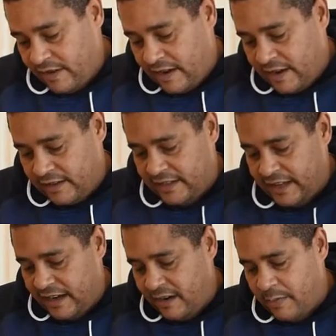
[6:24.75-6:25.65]
uh,
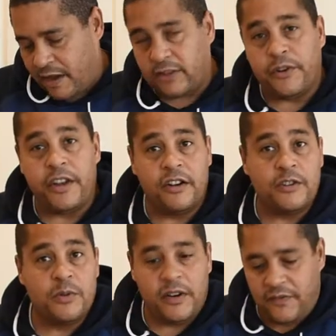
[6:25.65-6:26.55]
set at about
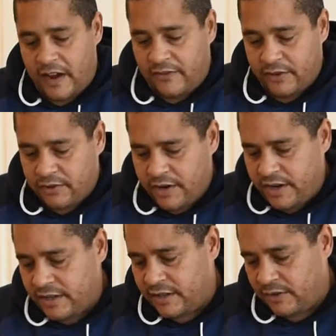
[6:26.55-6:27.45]
325
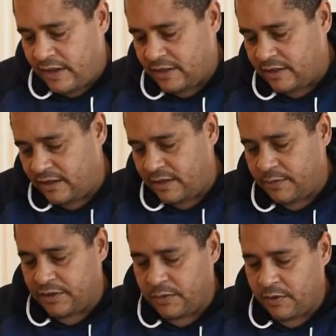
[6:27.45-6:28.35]
degrees. So that's the
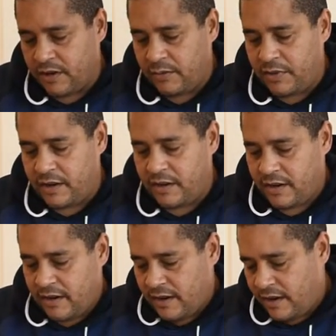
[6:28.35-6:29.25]
temperature we're going to be
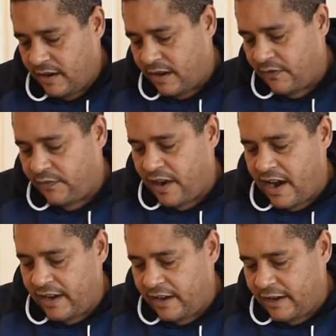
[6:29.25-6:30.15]
uh,
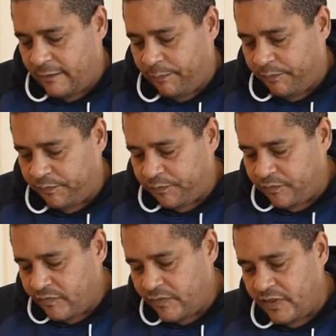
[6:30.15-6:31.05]
frying it at.
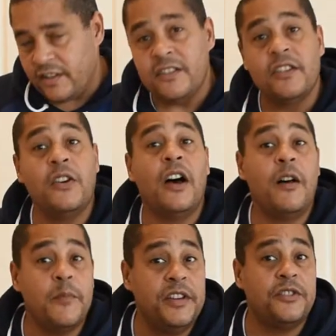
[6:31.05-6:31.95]
So
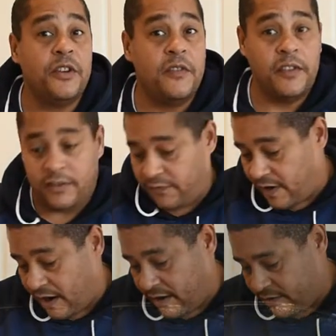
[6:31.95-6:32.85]
I'll meet you over at the
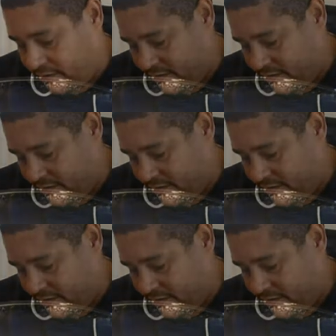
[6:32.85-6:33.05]
fryer. All